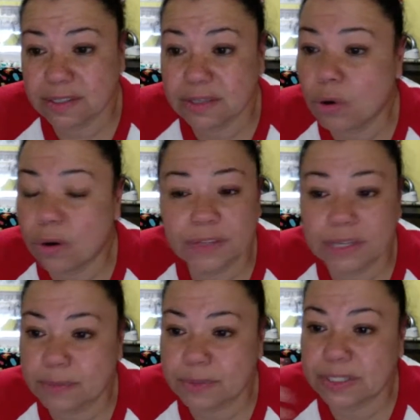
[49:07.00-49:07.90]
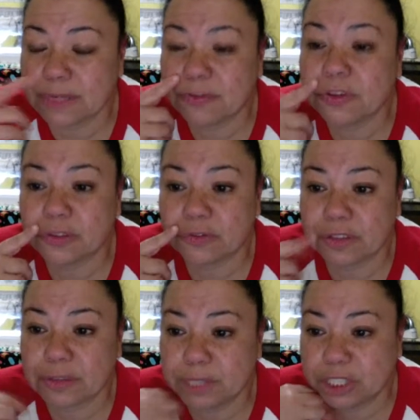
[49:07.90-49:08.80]
all the numbers for
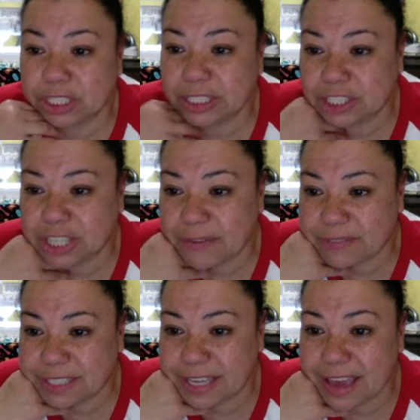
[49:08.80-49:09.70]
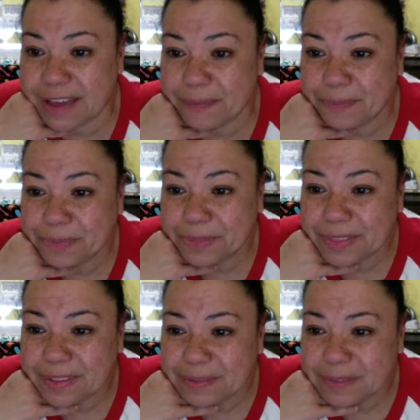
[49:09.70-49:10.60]
the machine that you have to get.
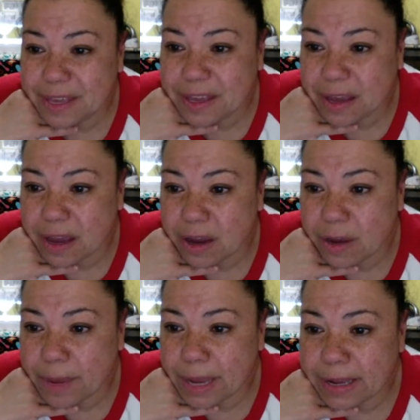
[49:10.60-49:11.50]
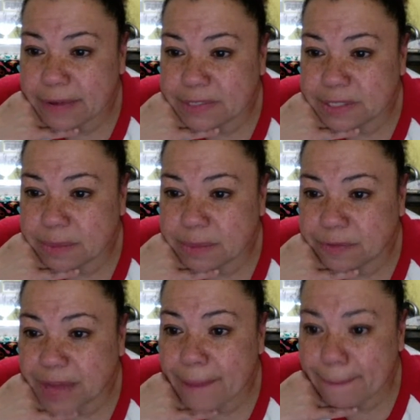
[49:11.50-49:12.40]
I have some
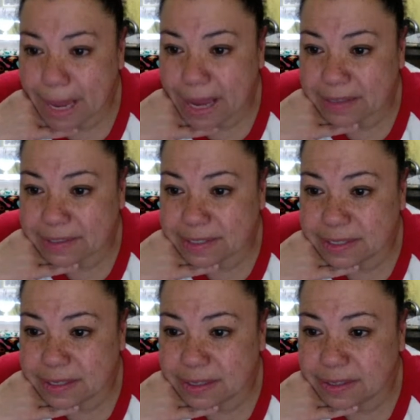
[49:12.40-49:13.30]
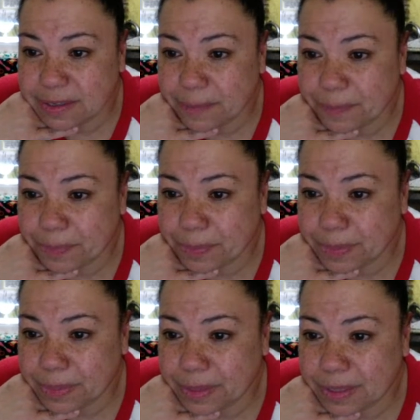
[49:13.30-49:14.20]
flat backs
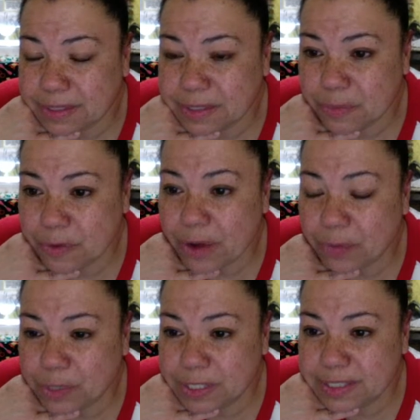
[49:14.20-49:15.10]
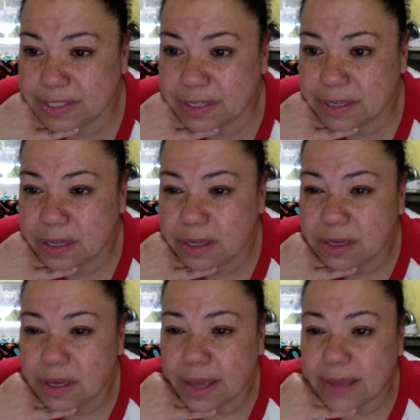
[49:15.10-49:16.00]
and some round ones.
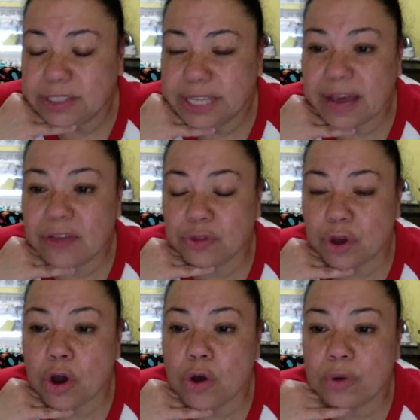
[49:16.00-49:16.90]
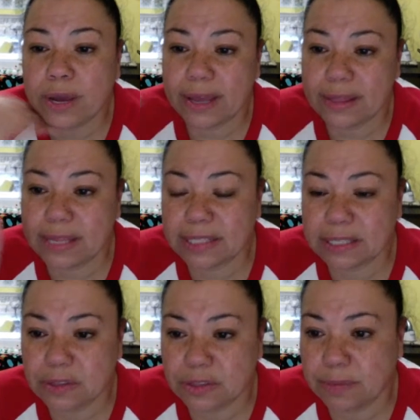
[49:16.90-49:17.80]
Yeah. Oh, and that's
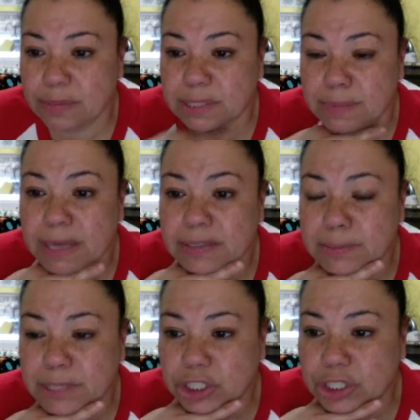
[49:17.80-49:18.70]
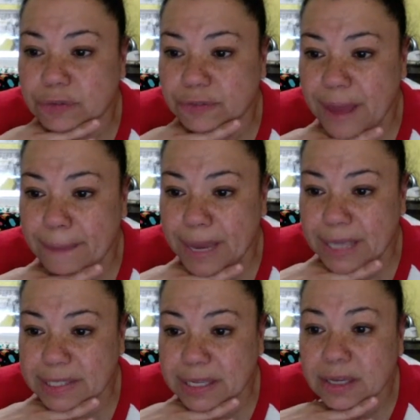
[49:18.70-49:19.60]
another thing. Miss Miles mentioned the flat
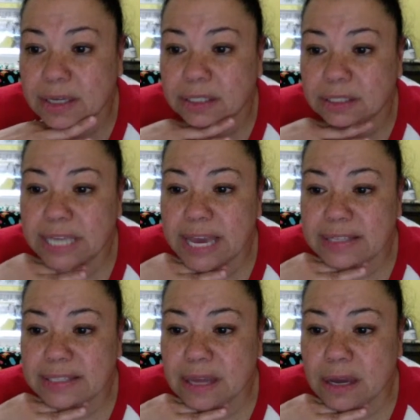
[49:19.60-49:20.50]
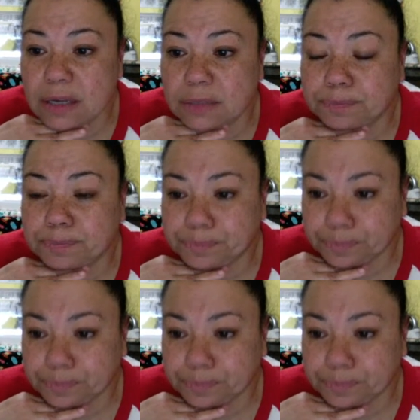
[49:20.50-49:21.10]
backs. Yes. When